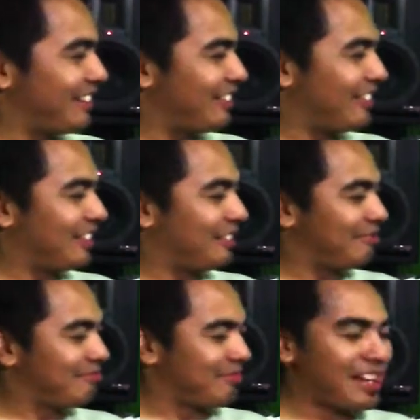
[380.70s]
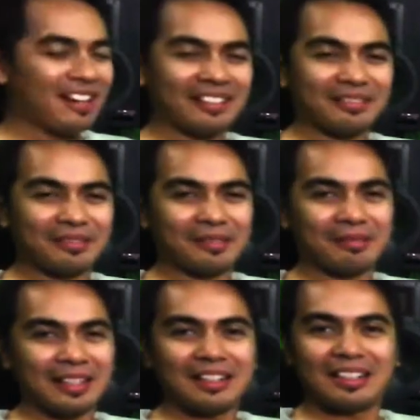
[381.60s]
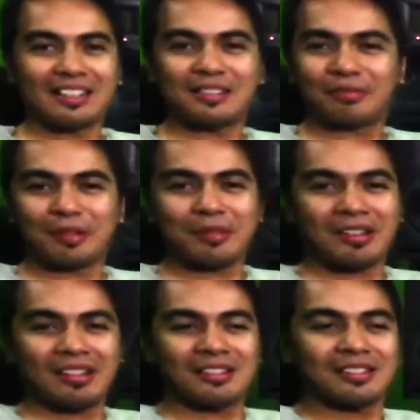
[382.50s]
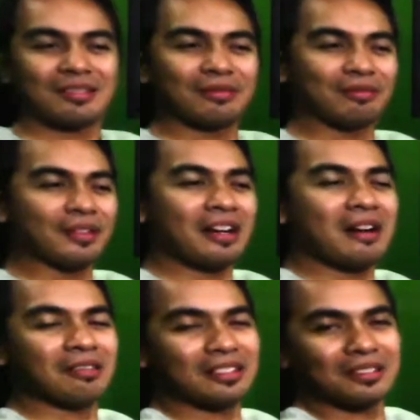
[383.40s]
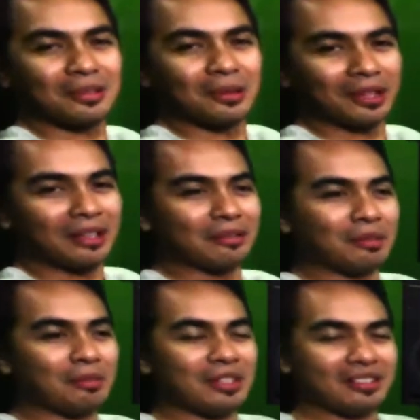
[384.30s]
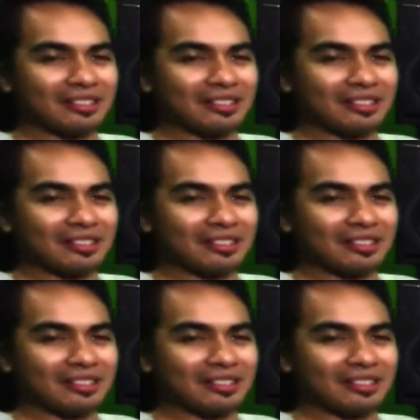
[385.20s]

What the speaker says: well, yeah, that for me, that's for now, that's okay with me.